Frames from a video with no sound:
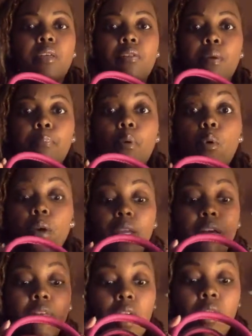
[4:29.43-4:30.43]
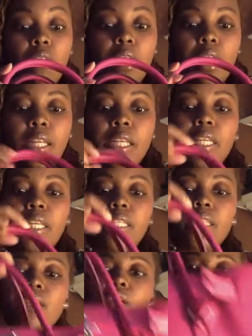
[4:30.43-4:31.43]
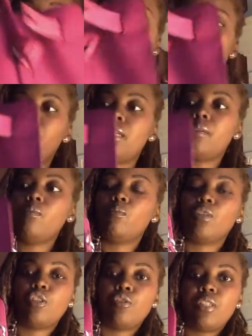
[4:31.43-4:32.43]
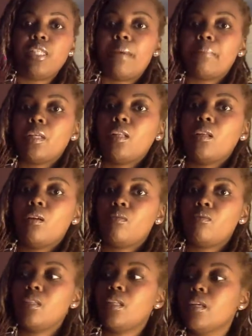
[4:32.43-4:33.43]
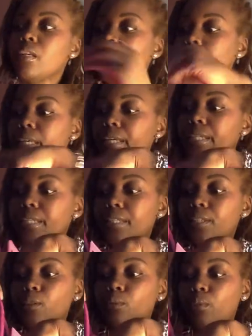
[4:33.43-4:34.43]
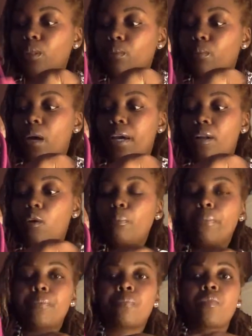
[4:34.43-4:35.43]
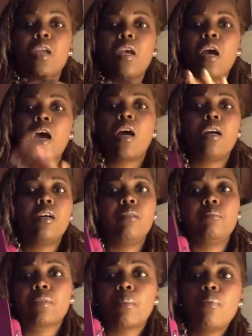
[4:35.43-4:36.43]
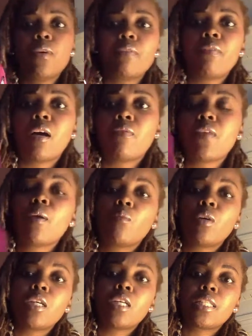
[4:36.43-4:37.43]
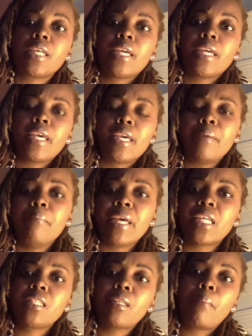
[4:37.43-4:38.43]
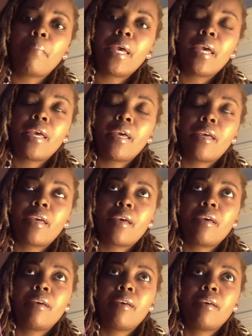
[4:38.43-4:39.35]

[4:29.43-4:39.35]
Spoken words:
the point of all that is, see, once you snap it closed, it's still really wide open. The point about that was it makes the bag